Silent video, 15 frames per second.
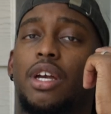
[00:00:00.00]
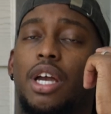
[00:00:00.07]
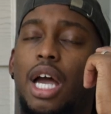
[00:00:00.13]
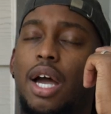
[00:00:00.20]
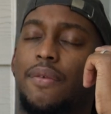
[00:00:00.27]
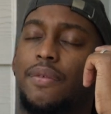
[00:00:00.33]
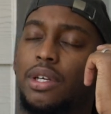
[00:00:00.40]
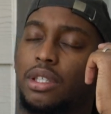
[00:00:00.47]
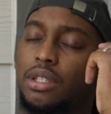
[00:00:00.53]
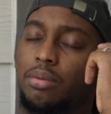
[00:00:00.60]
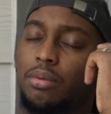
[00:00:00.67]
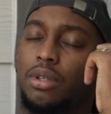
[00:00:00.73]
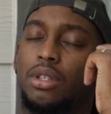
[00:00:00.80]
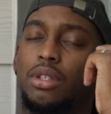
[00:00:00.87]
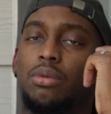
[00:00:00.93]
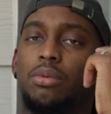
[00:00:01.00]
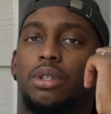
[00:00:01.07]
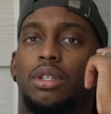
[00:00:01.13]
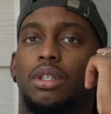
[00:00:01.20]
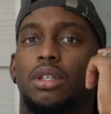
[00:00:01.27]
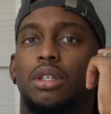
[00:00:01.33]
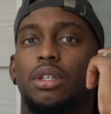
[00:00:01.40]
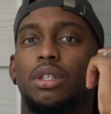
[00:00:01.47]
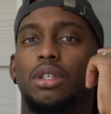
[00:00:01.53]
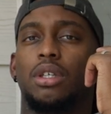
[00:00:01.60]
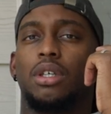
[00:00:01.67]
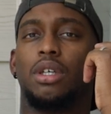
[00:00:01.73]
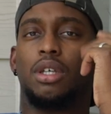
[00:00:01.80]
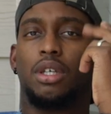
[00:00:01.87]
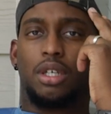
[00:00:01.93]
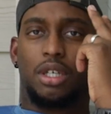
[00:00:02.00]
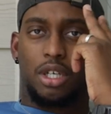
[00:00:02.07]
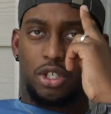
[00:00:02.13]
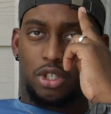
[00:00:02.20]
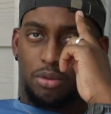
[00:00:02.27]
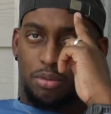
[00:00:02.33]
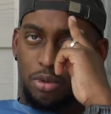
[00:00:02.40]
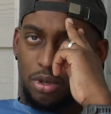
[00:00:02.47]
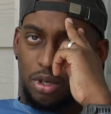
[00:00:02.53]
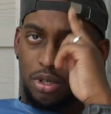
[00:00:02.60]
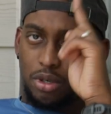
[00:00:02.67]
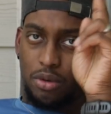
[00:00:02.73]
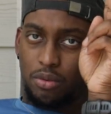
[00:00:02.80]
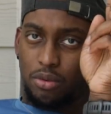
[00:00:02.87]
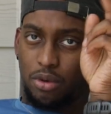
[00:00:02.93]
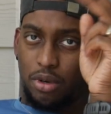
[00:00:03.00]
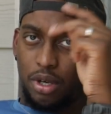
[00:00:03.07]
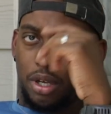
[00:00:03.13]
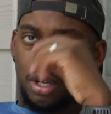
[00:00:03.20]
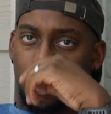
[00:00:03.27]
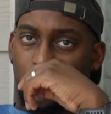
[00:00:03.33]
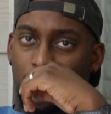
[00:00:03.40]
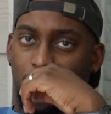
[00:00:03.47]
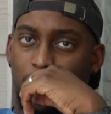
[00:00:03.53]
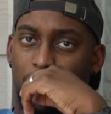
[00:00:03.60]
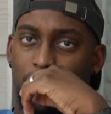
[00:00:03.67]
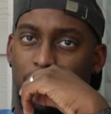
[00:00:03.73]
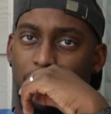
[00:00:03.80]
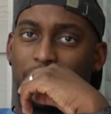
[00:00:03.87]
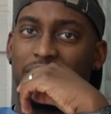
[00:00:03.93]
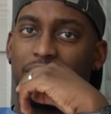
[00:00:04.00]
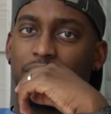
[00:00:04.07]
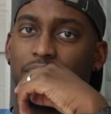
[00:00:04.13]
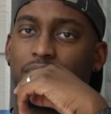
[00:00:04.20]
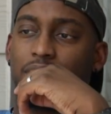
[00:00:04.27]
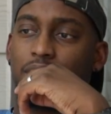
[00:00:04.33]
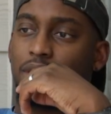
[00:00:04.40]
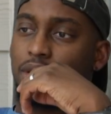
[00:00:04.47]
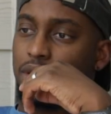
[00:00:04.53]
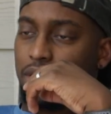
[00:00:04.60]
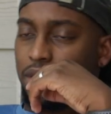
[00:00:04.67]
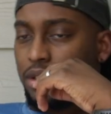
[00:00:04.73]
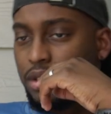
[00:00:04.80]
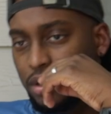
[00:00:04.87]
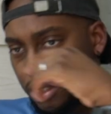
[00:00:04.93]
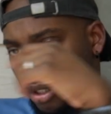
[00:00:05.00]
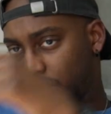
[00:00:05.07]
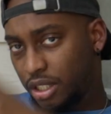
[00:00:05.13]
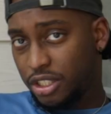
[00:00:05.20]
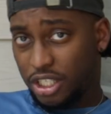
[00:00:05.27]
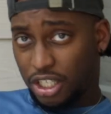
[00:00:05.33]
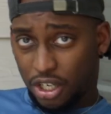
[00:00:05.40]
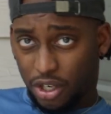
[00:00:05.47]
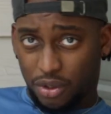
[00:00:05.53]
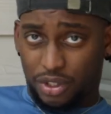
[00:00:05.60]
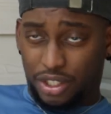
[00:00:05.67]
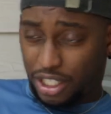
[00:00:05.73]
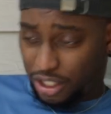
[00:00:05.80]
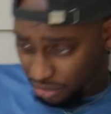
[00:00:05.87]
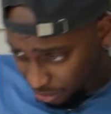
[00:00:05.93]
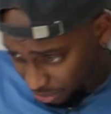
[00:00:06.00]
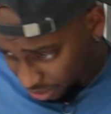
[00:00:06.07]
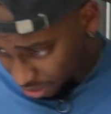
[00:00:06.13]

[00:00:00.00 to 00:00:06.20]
Have a splendid weekend. It's your boy Roy. Peace. See y'all on the next one.